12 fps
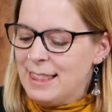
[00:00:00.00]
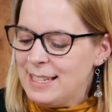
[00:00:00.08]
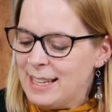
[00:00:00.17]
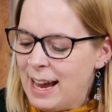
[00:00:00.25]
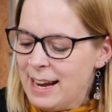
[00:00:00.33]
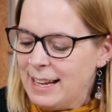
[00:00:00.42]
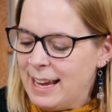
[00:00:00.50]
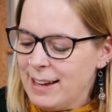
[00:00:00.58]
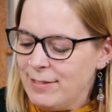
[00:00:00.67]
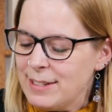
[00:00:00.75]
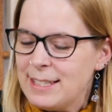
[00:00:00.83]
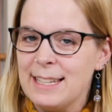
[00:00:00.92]
The dyed
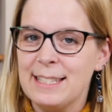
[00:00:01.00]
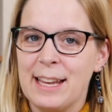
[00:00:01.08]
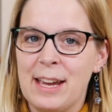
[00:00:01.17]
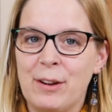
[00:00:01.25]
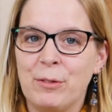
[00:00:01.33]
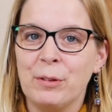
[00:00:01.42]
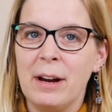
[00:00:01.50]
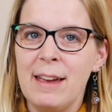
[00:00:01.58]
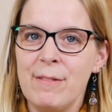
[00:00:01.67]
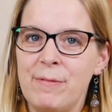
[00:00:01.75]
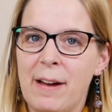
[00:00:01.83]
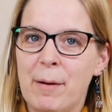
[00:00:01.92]
canvas is a
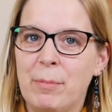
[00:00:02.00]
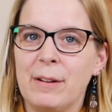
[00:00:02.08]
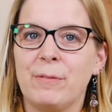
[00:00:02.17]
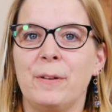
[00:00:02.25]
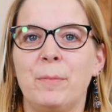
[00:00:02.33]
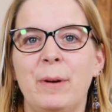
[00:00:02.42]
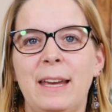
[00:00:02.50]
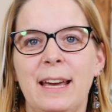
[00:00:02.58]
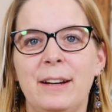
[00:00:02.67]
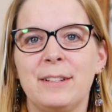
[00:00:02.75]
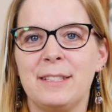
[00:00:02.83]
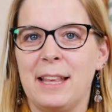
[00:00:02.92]
great fabric for
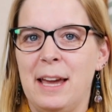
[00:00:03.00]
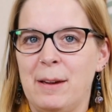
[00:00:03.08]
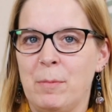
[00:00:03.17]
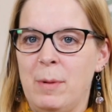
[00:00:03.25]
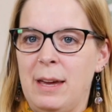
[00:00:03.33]
beginners like